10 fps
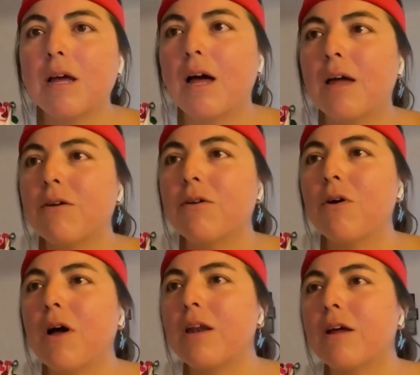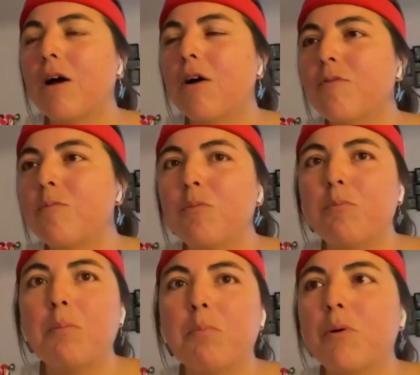I don't know how to off-mute
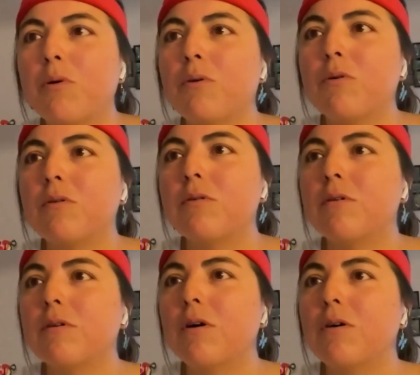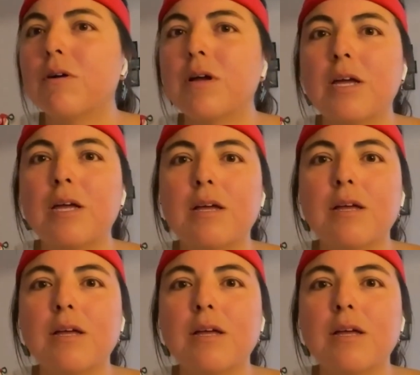people. Okay.